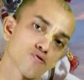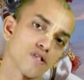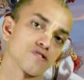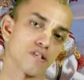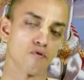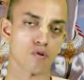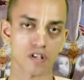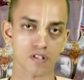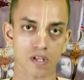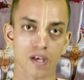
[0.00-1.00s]
to these
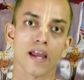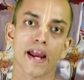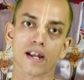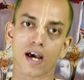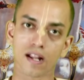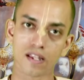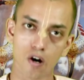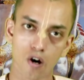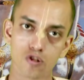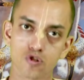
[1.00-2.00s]
devotees. And
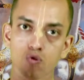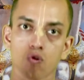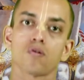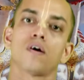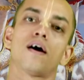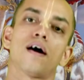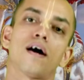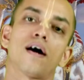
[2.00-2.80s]
Narada also